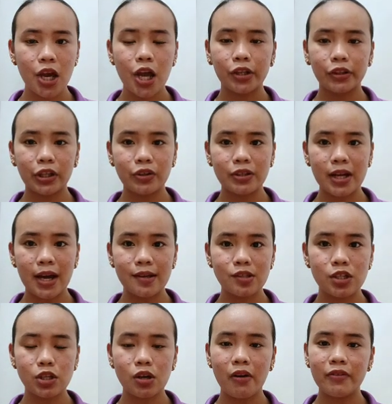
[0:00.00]
recognize
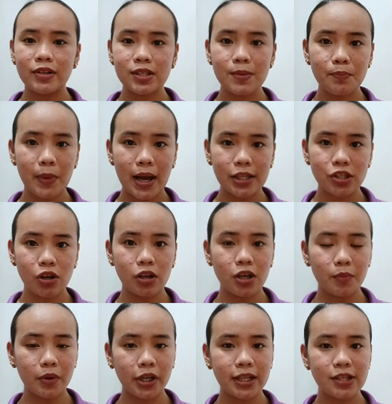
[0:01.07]
the novel's impact on
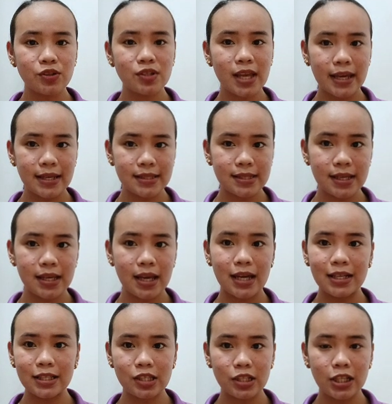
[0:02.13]
American society
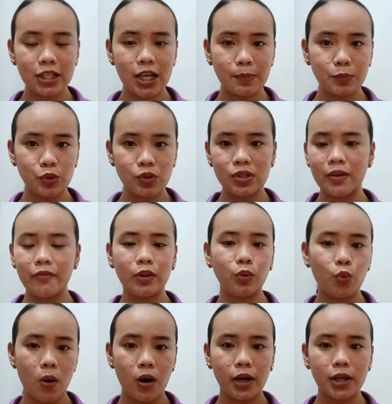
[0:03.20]
and its lead up to Civil
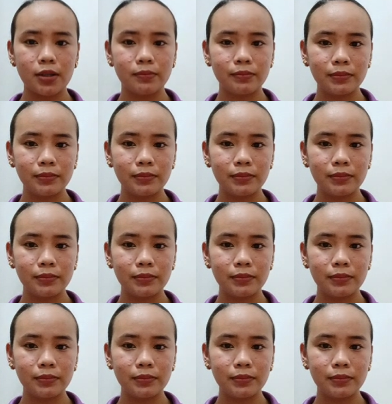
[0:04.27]
War.